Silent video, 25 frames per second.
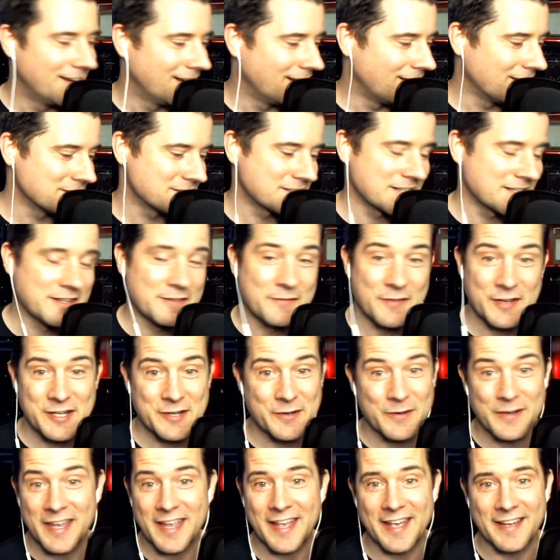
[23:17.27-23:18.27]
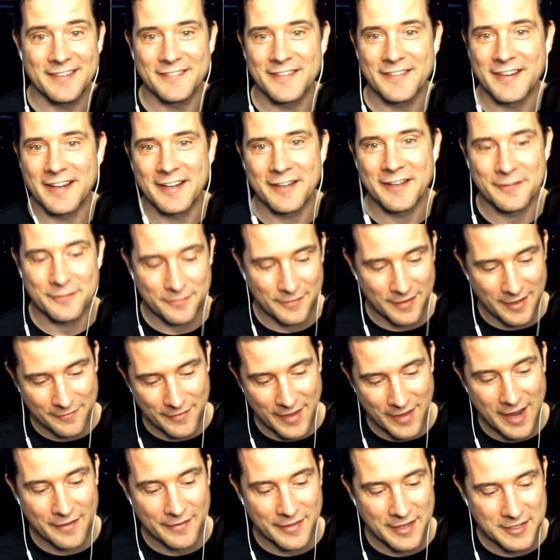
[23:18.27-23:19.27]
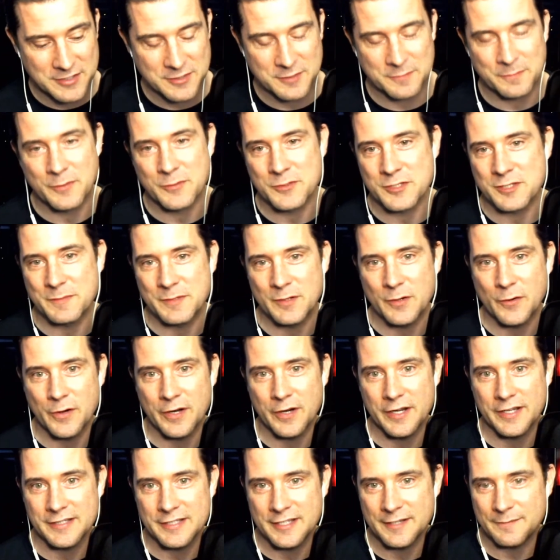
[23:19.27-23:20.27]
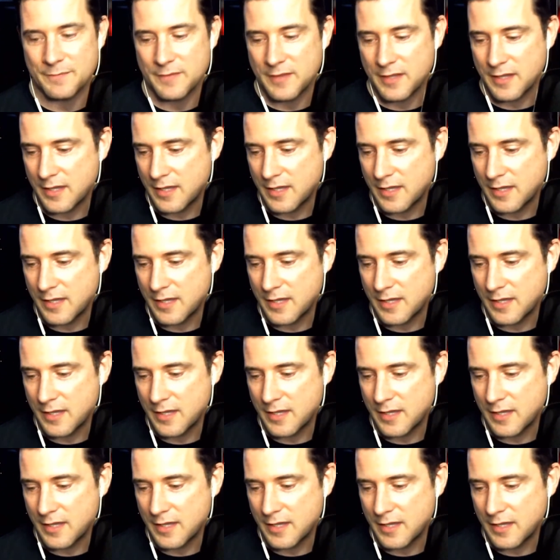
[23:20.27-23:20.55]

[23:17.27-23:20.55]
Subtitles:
I'll send the video again, right, of how that's supposed to be oriented.